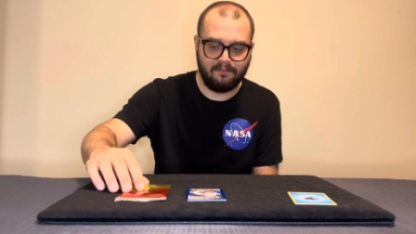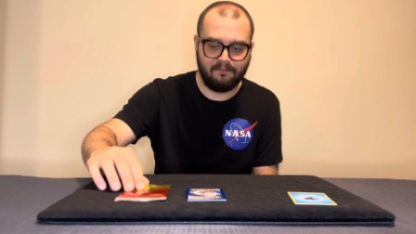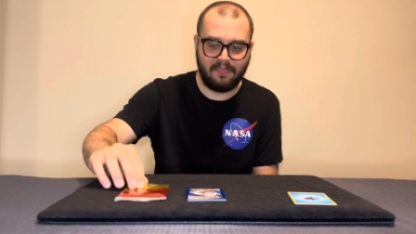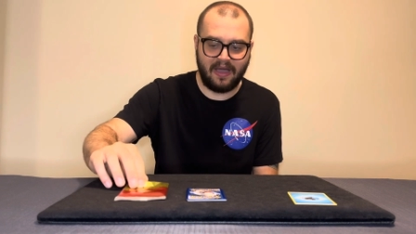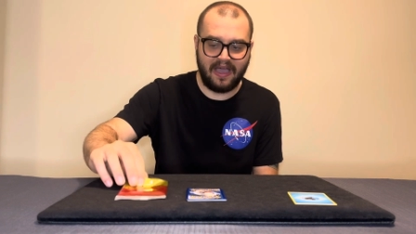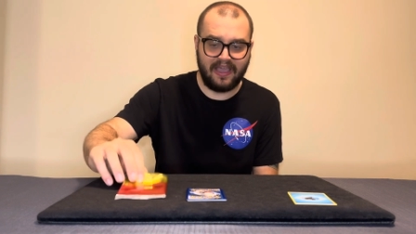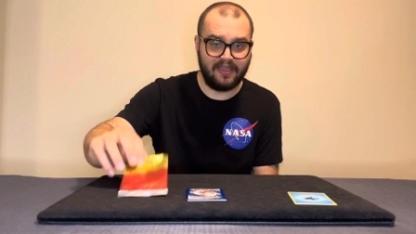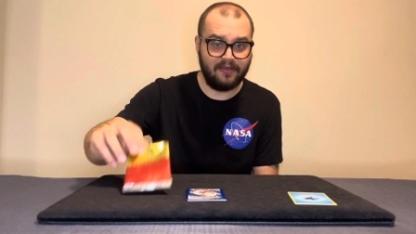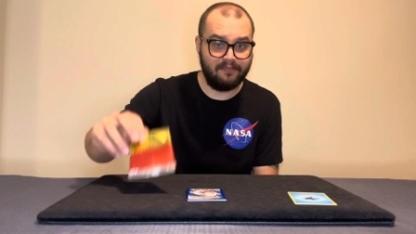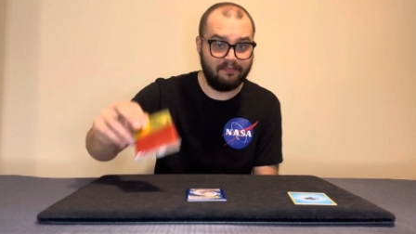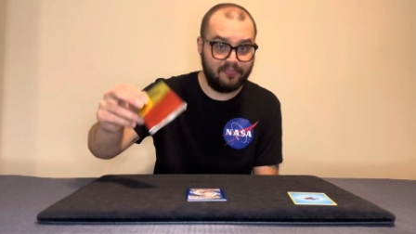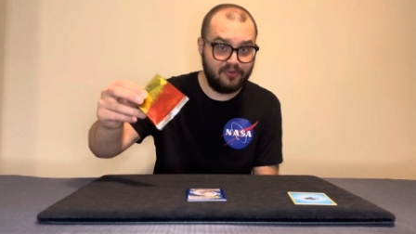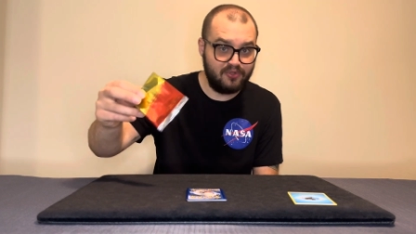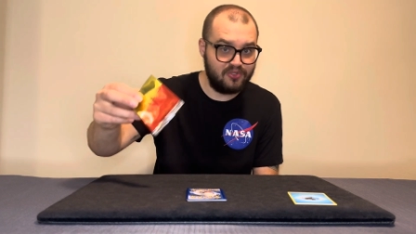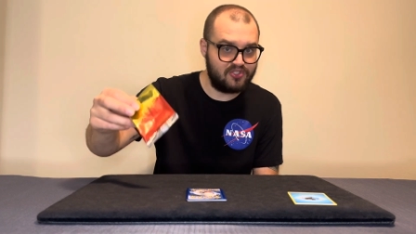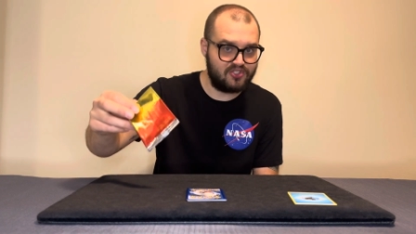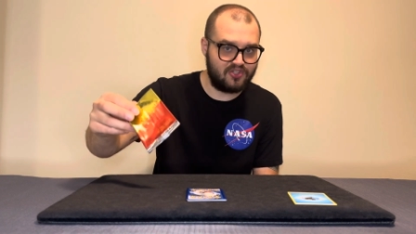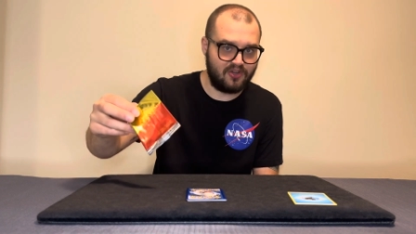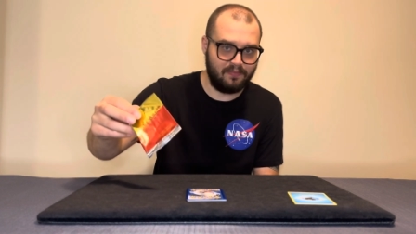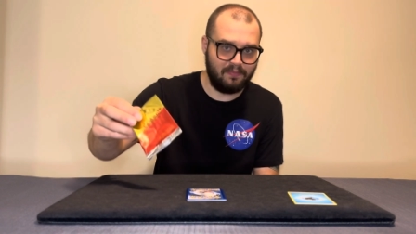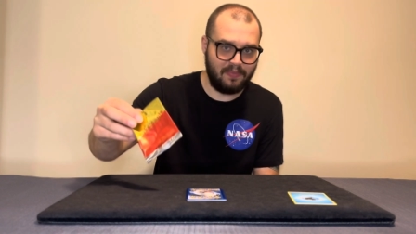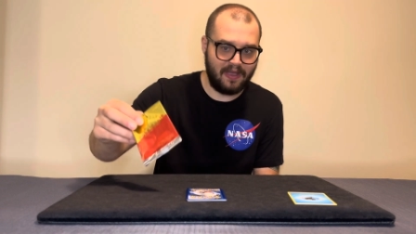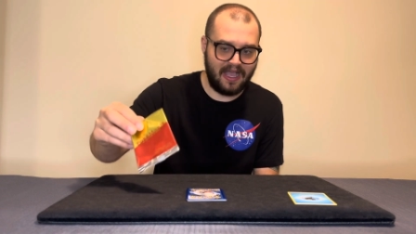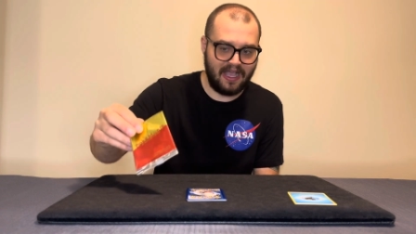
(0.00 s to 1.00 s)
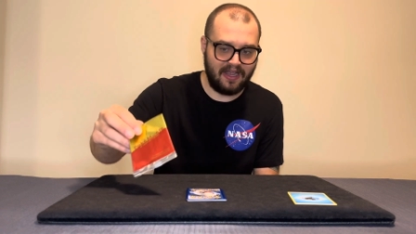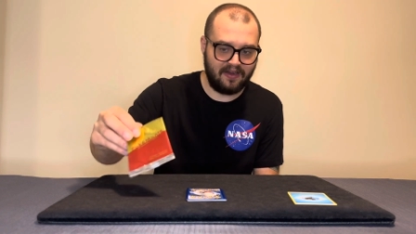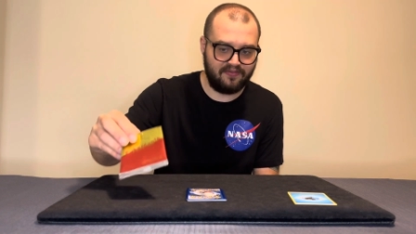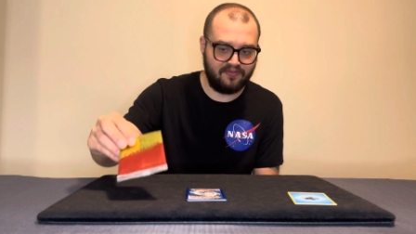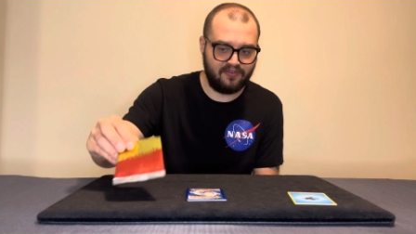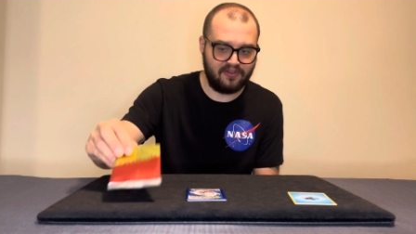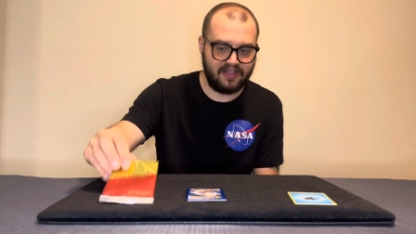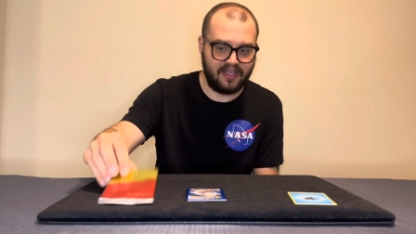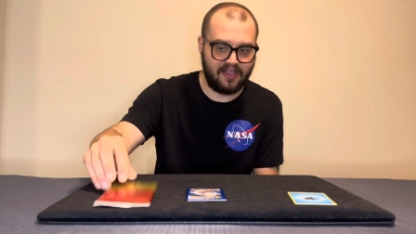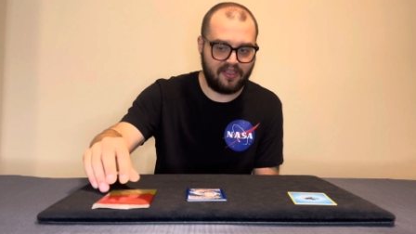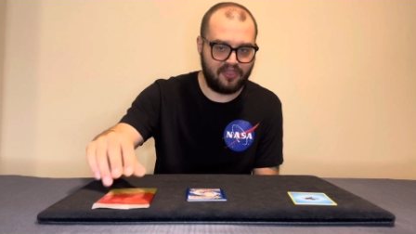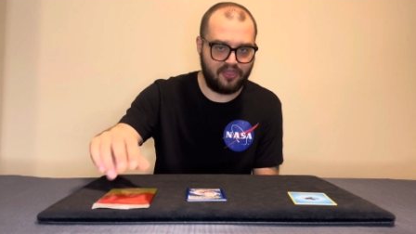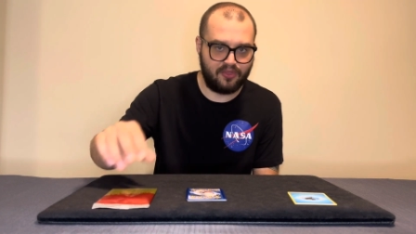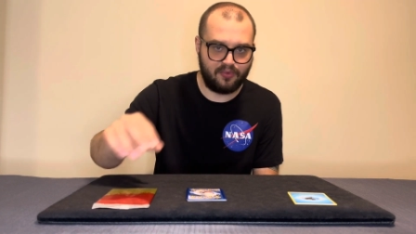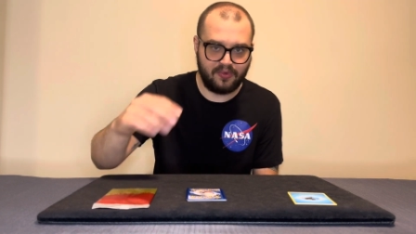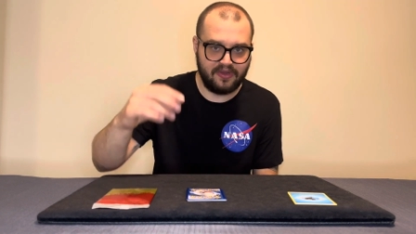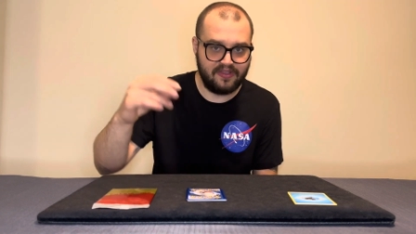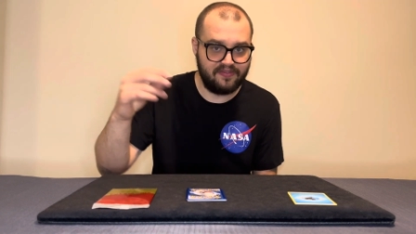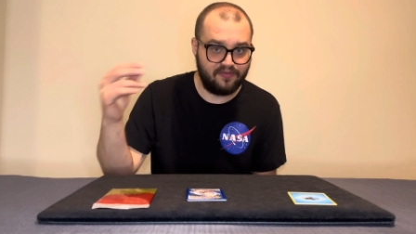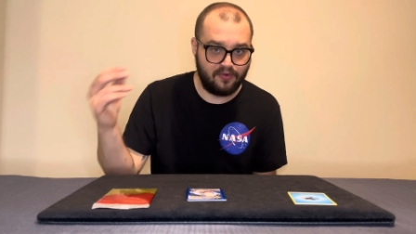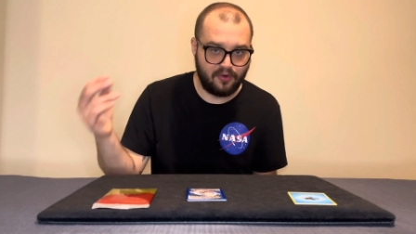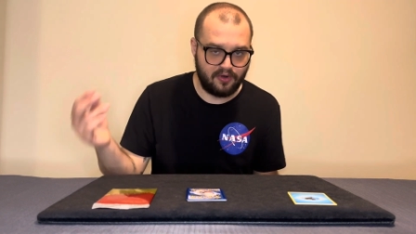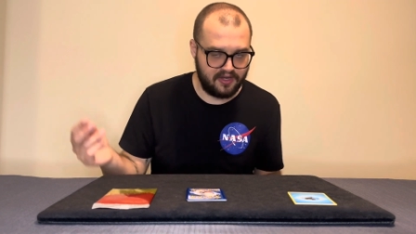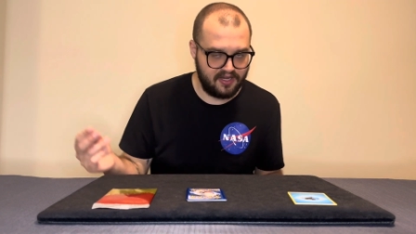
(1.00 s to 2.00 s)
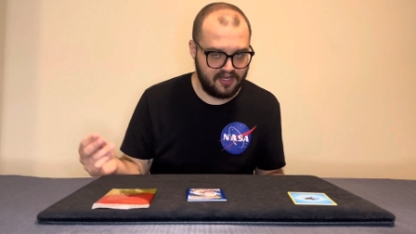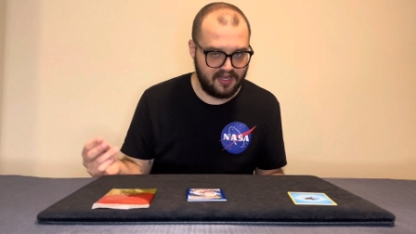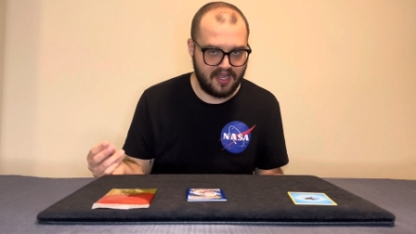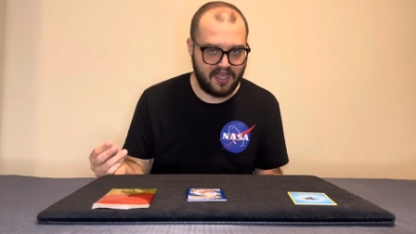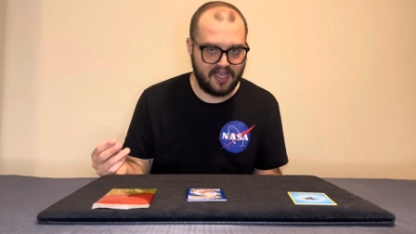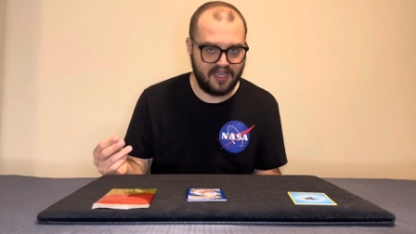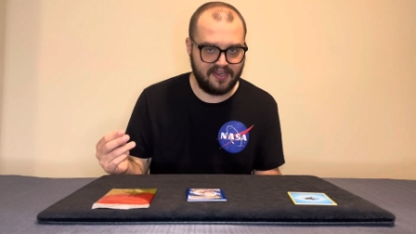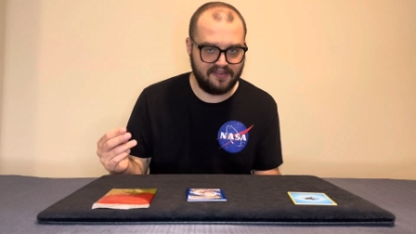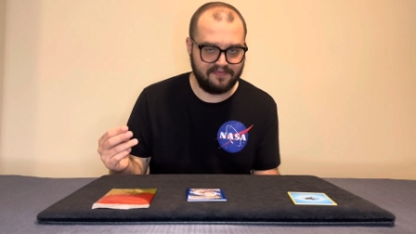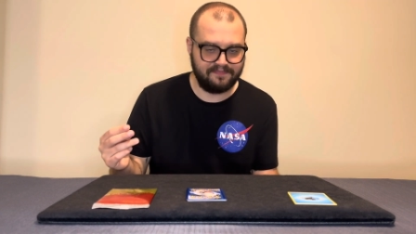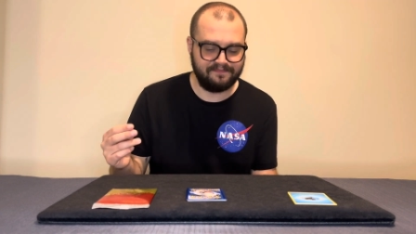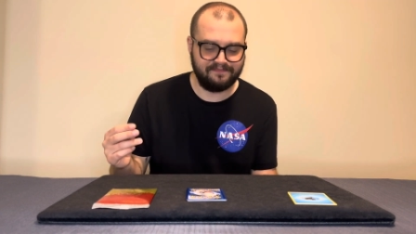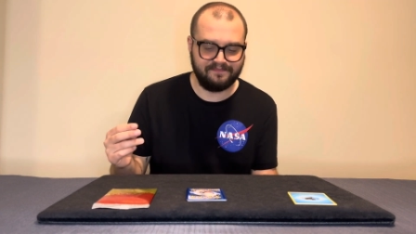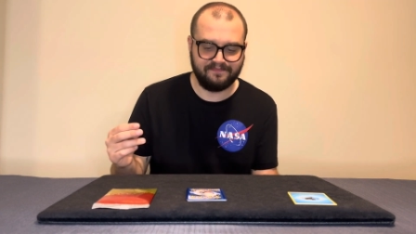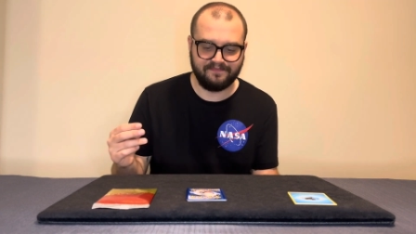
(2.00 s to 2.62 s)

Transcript: buy a booster pack for like 349